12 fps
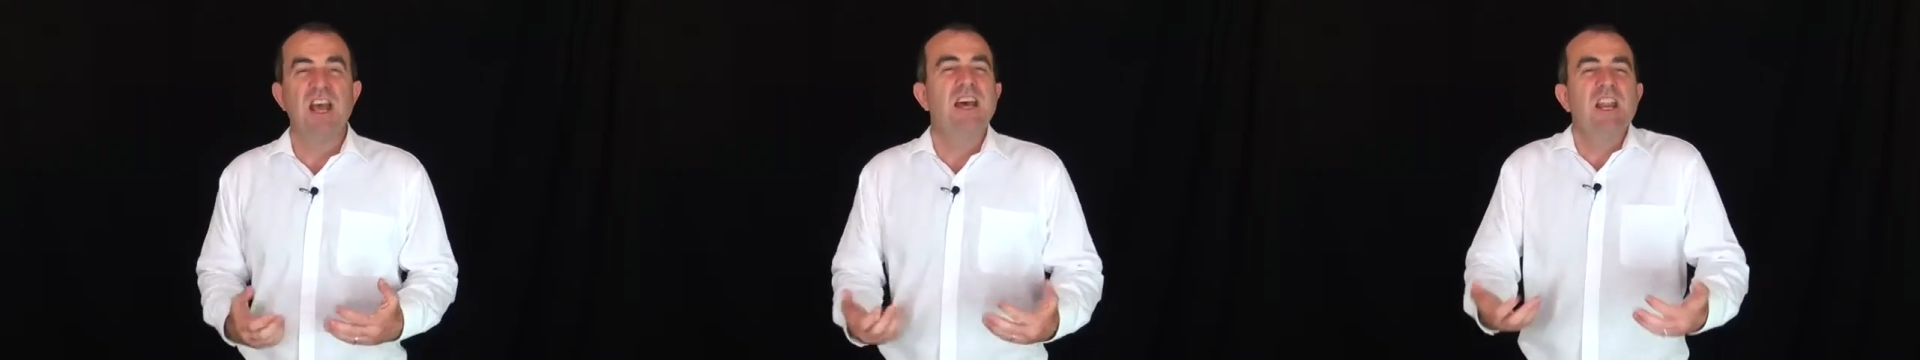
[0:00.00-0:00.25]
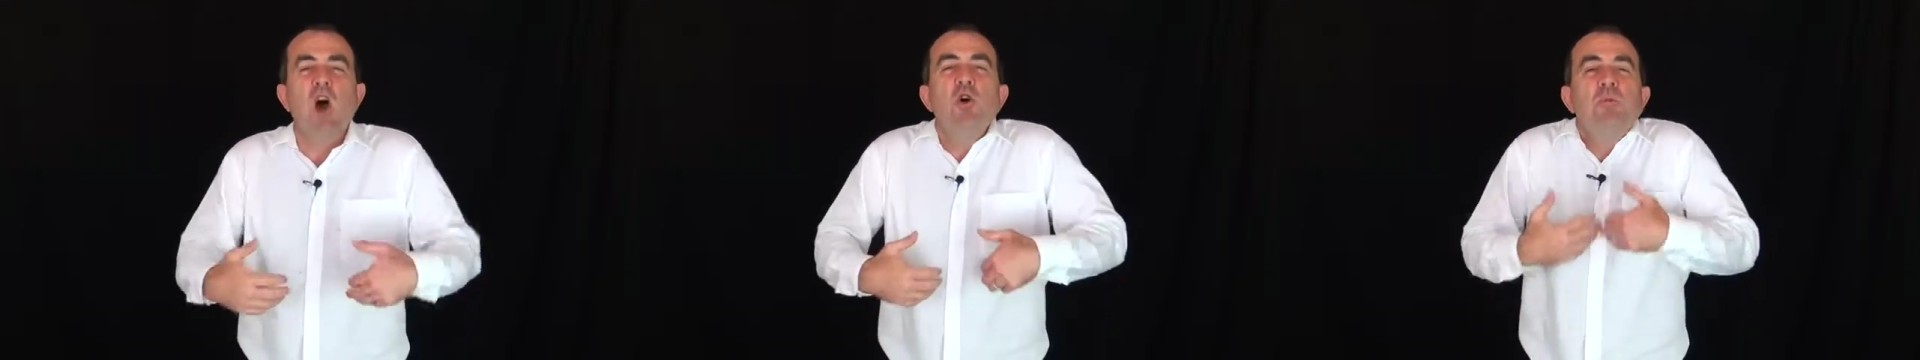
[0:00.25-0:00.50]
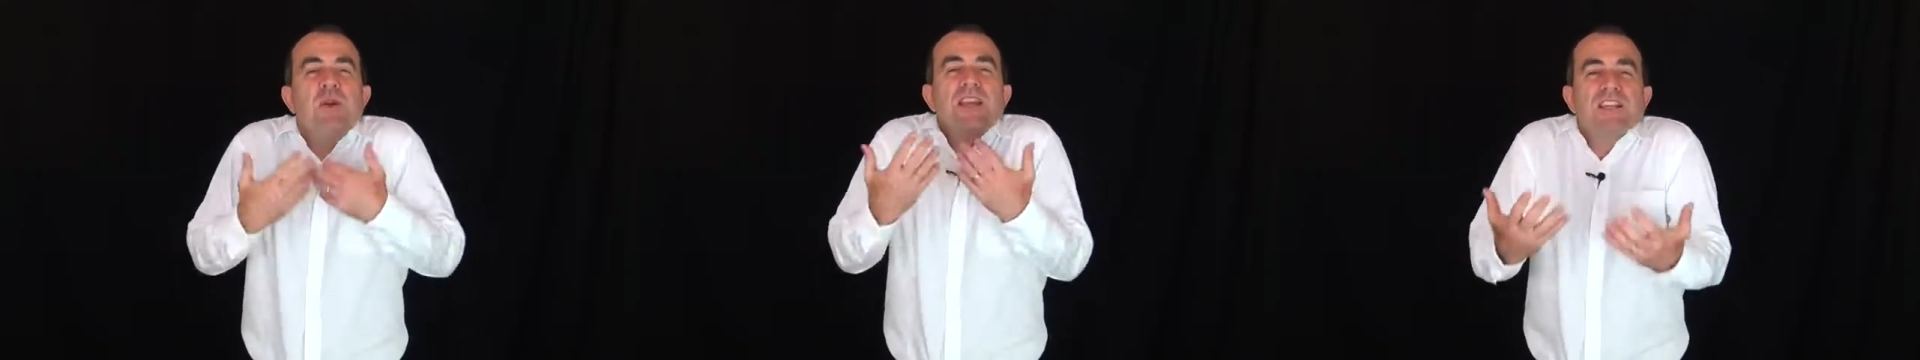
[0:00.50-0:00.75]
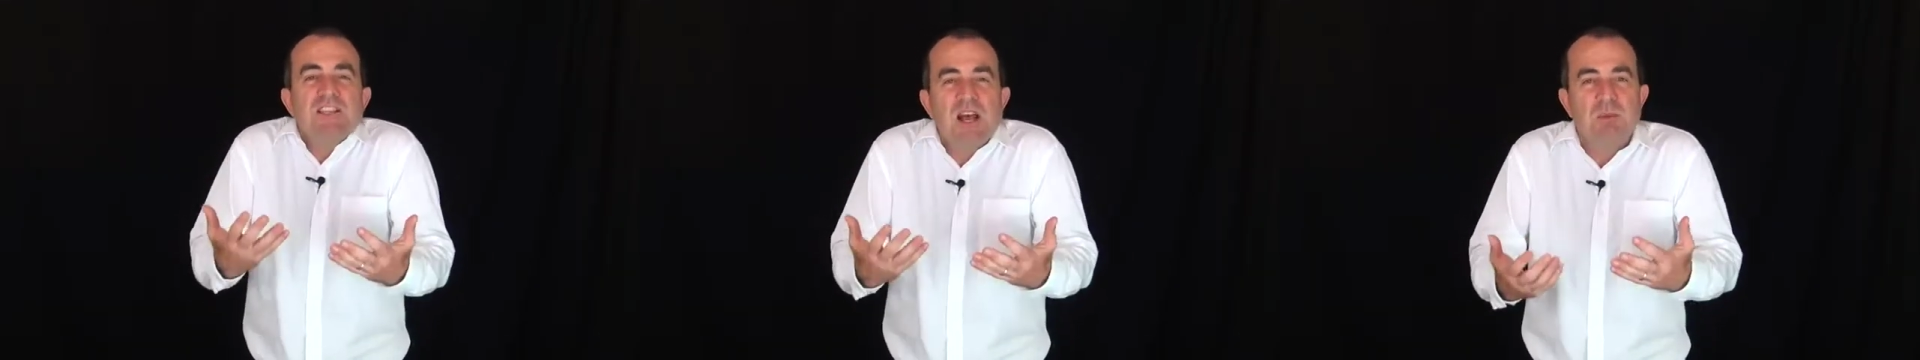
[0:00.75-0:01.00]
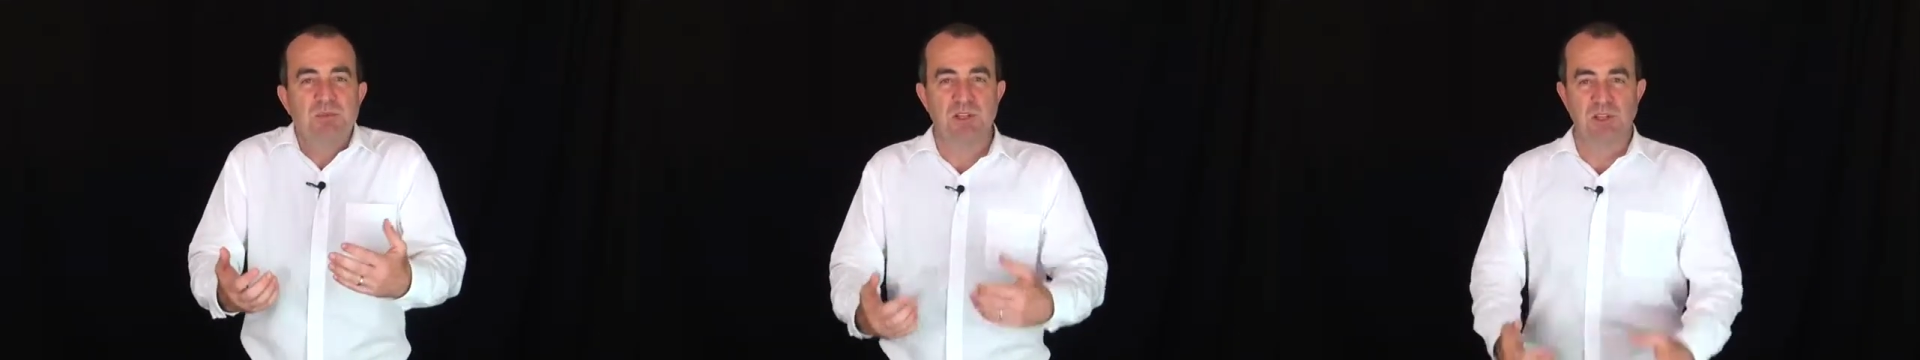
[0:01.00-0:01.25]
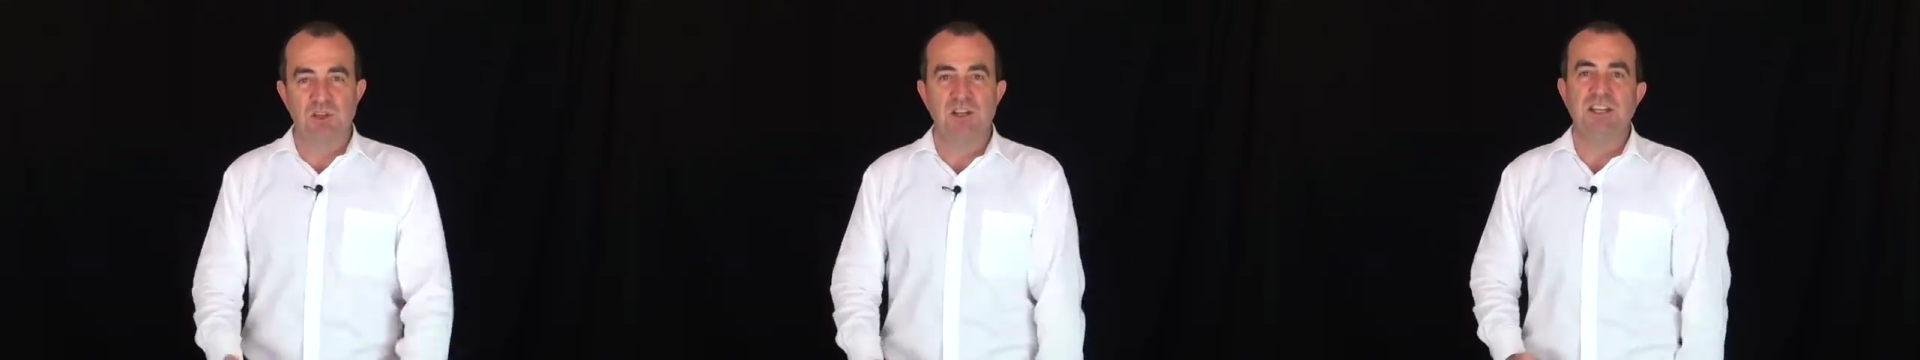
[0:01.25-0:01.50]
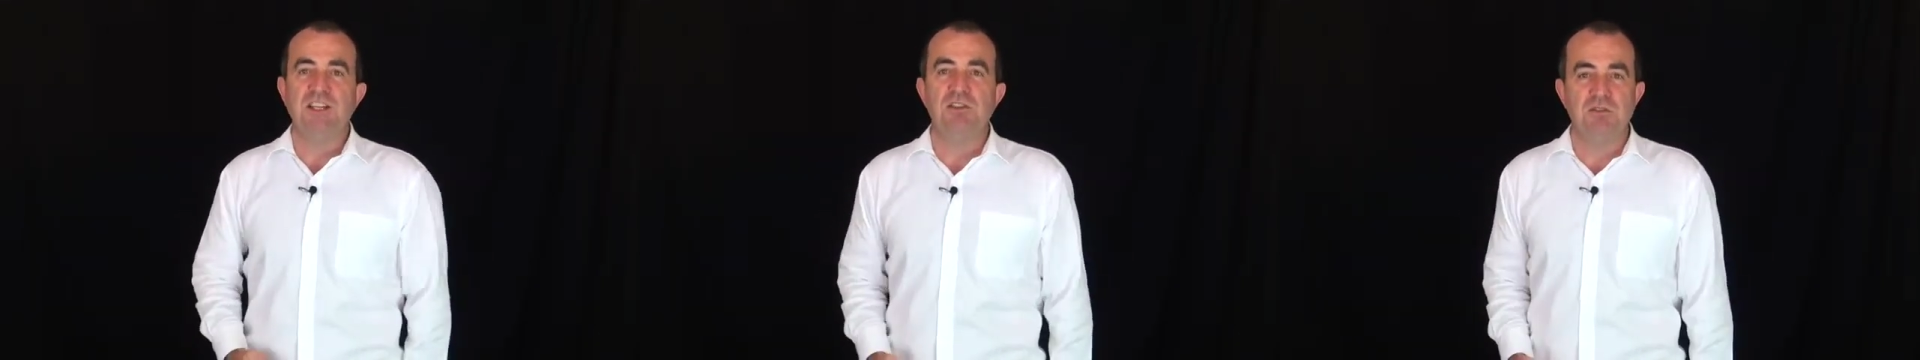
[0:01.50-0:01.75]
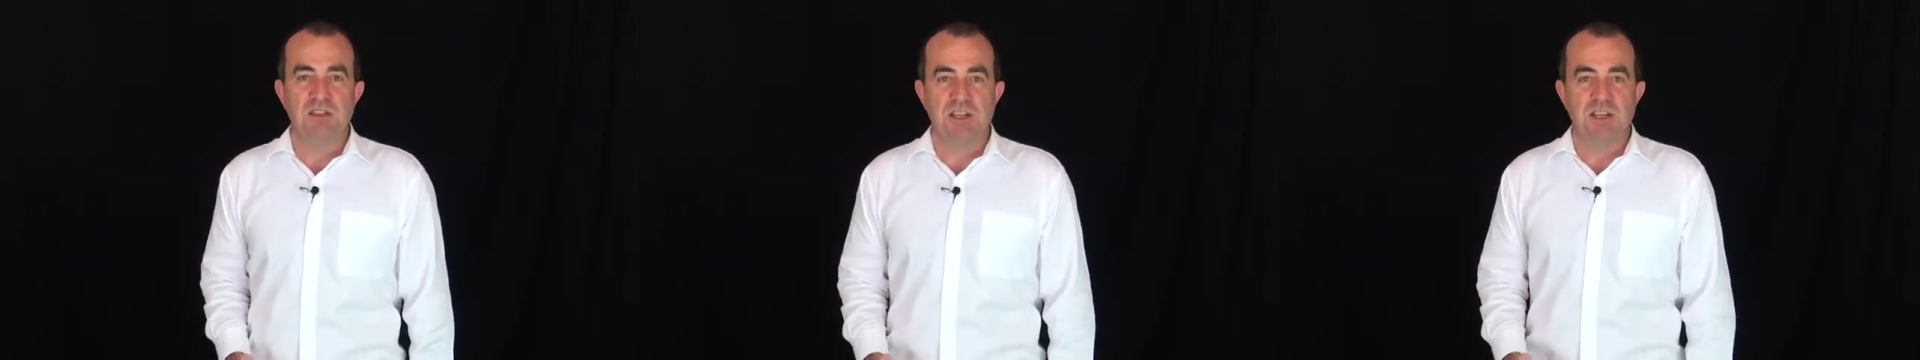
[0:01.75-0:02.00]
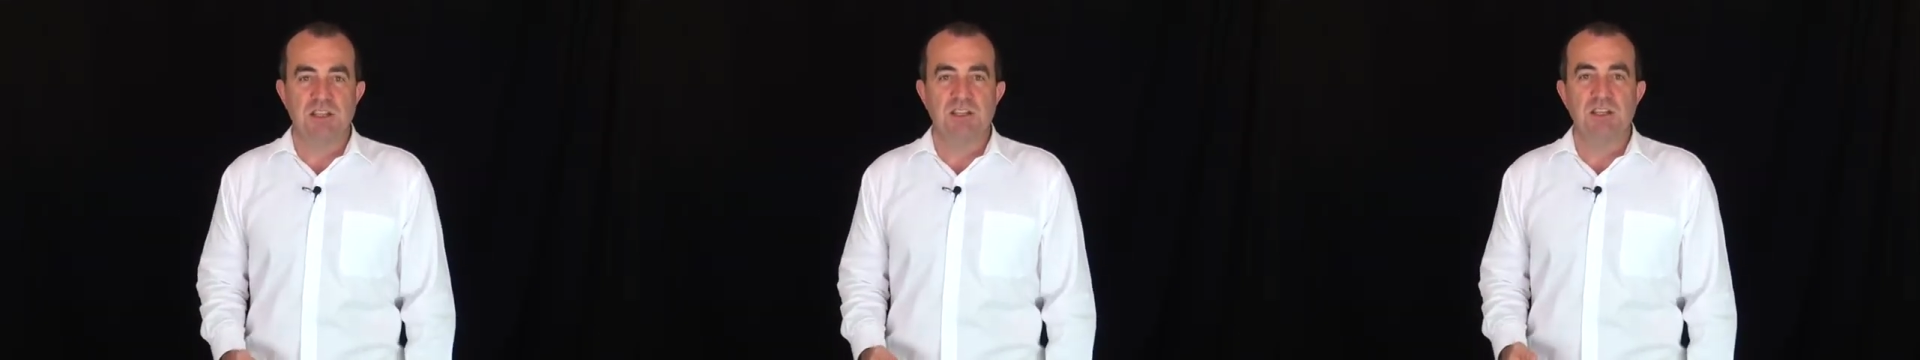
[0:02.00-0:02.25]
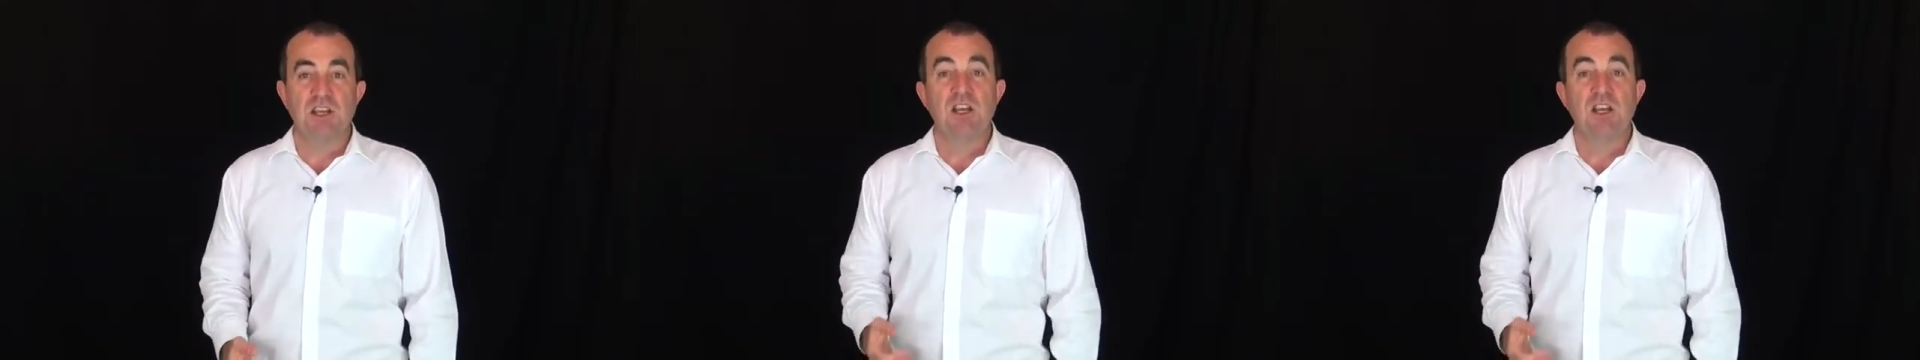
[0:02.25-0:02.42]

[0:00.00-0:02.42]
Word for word: and opening us up to learning new things.